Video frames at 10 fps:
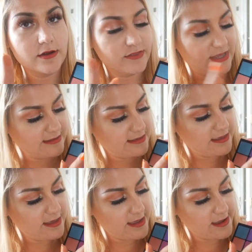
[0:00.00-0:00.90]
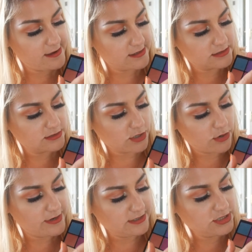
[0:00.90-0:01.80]
That's the
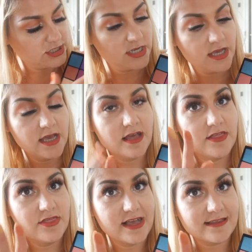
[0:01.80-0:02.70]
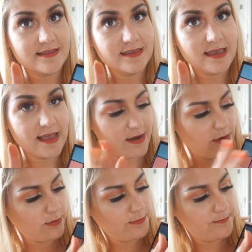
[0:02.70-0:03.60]
orange, that's the
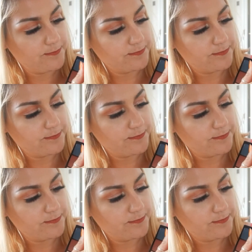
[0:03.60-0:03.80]
yellow,